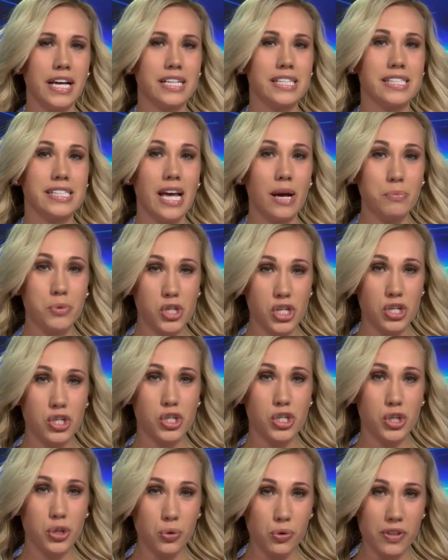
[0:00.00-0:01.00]
exception
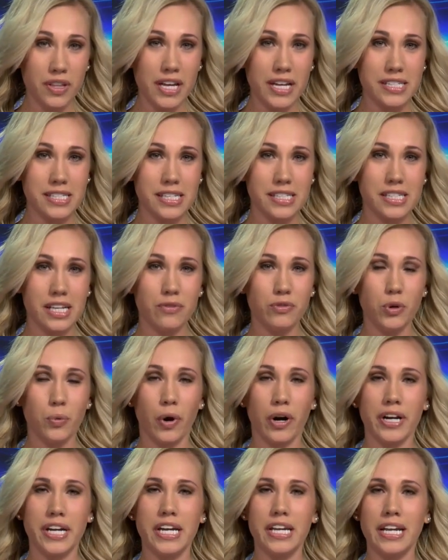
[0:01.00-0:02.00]
to this is if you
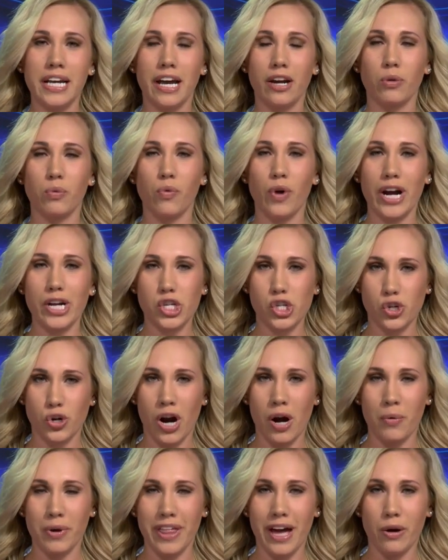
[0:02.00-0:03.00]
are eating at a
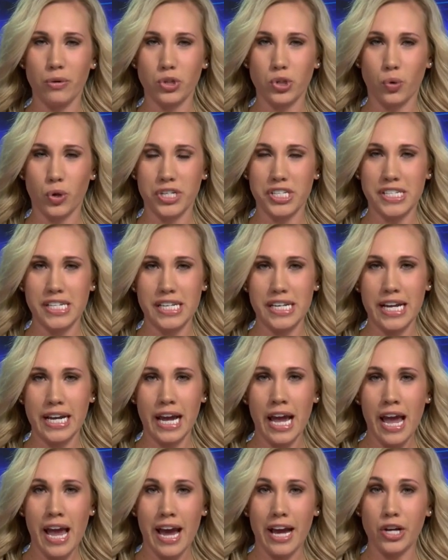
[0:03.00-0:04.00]
restaurant with outdoor seating
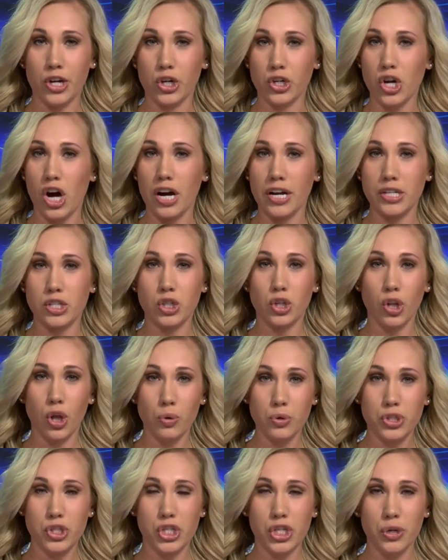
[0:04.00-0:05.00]
and your dog is
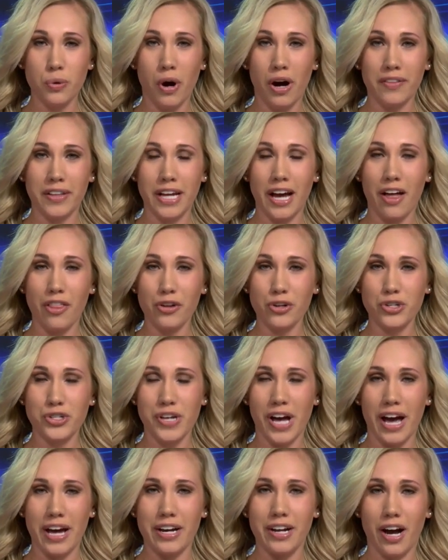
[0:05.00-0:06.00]
close to you on the other
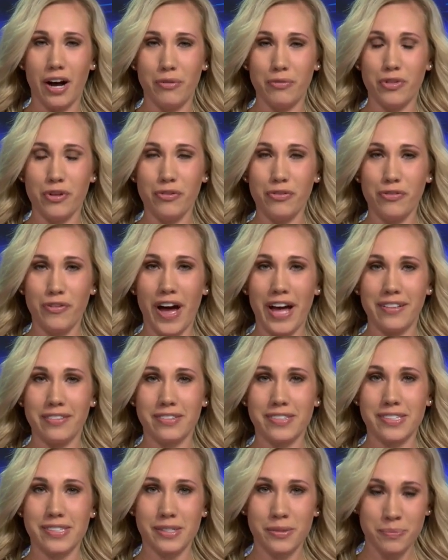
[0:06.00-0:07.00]
side of the
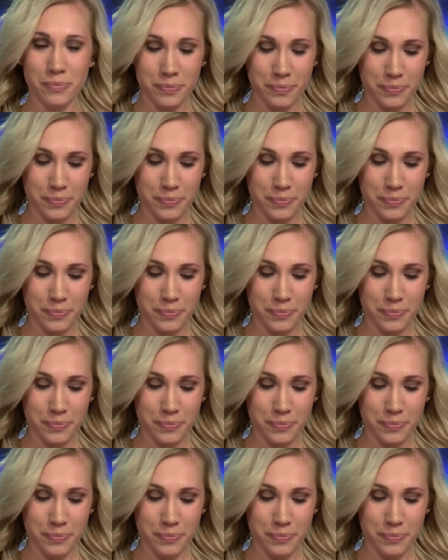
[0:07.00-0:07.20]
fence.